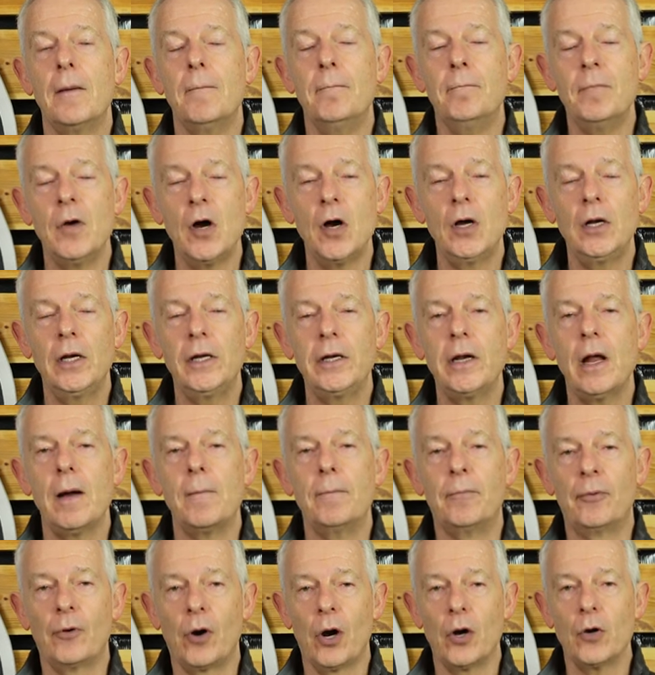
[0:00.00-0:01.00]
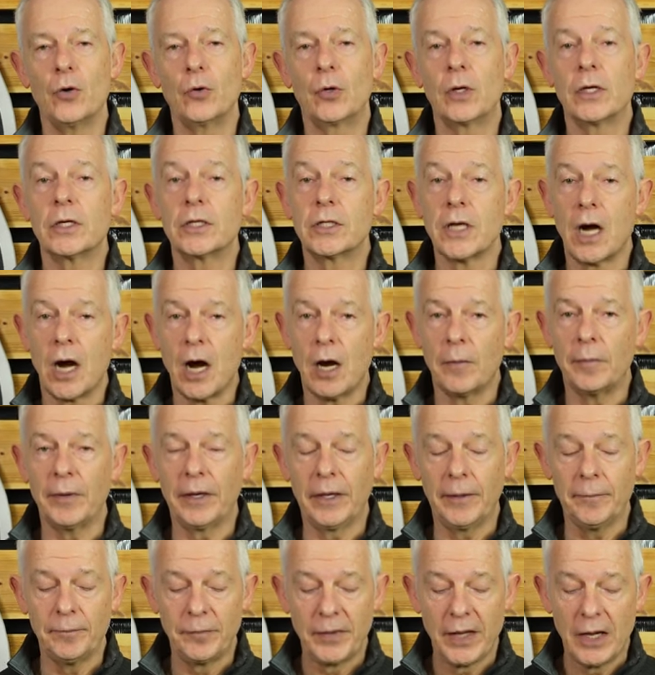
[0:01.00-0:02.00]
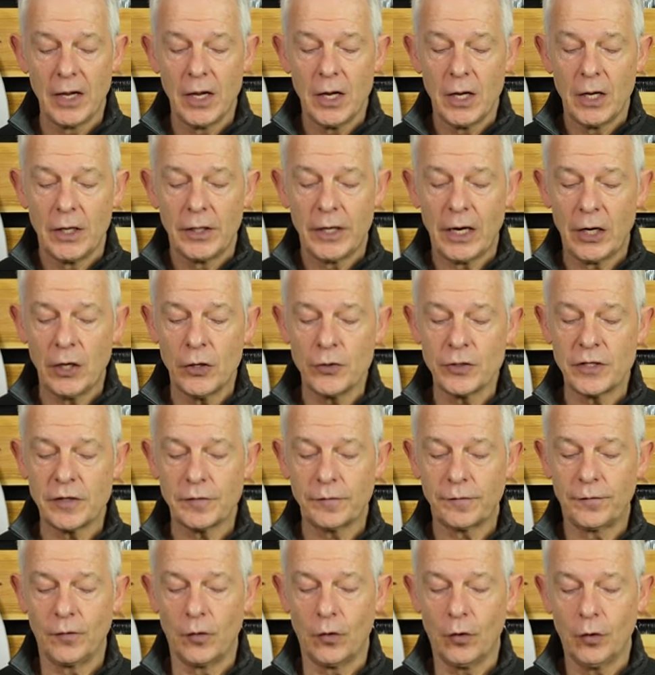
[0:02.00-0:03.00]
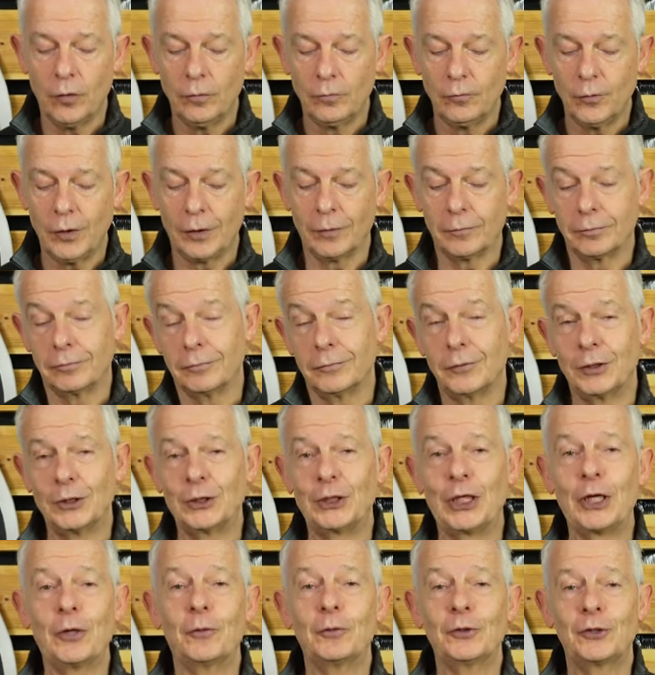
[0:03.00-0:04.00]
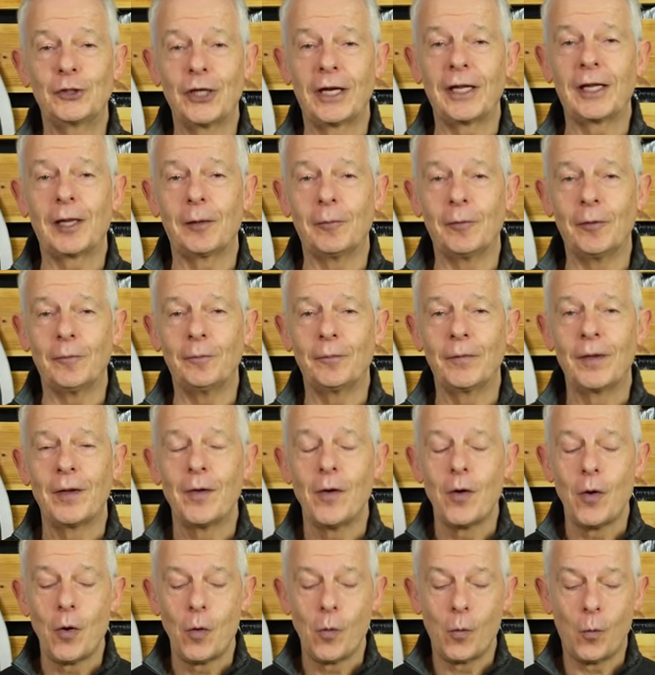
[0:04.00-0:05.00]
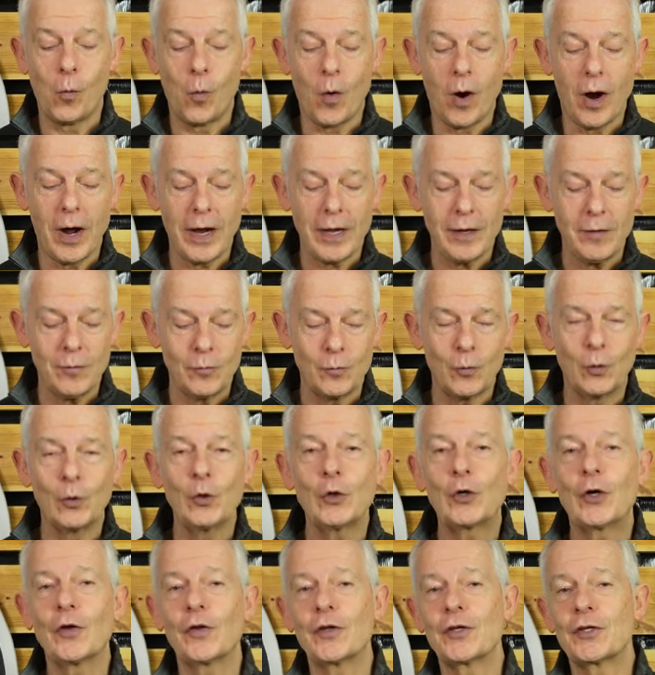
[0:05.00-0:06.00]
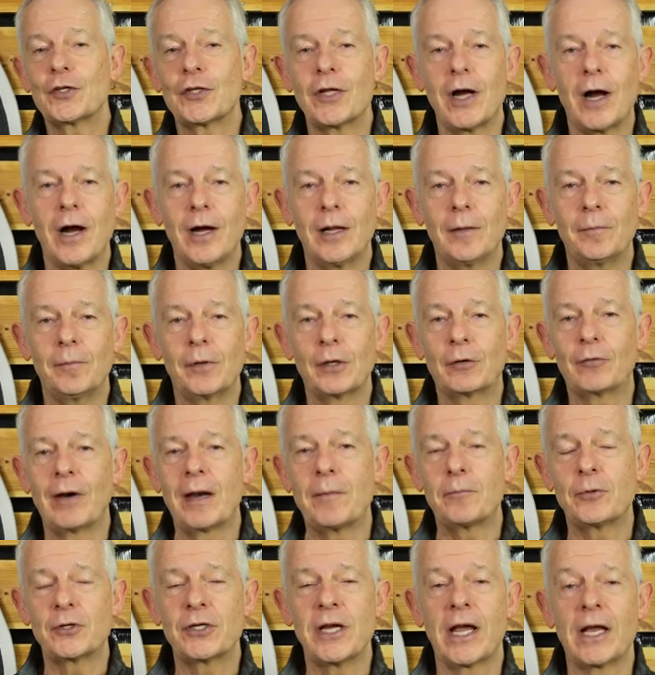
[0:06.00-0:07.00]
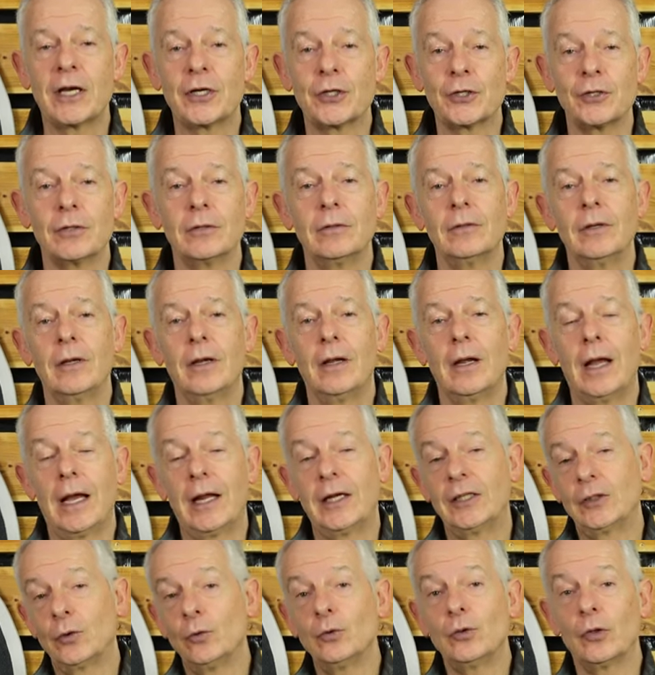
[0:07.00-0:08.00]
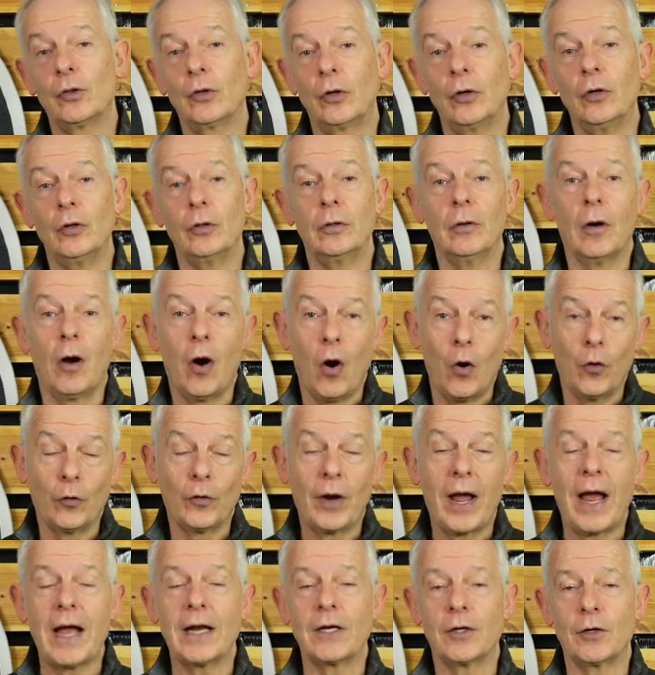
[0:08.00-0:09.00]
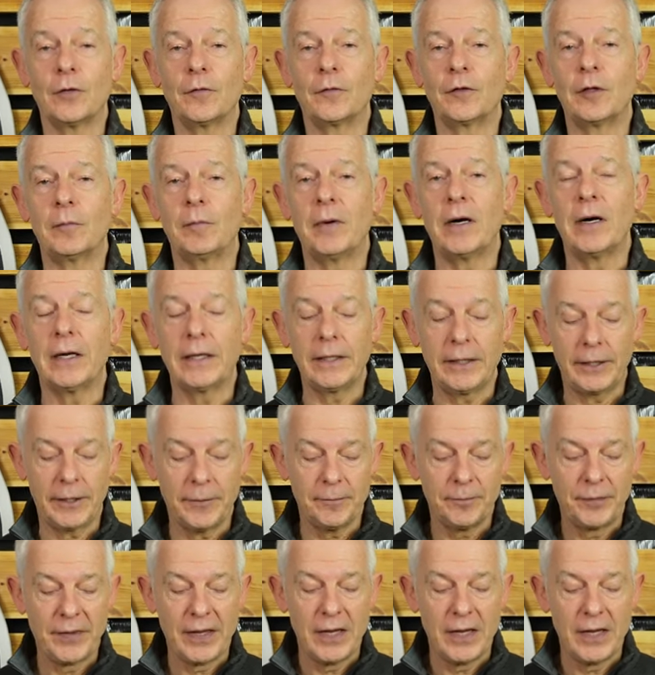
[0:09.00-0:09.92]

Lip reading: Merlin Brogue Derby. Now, who's it for? Well, distinguished gentlemen. Why? Well, look at the style, but great protection. And it's also good on and off the bike.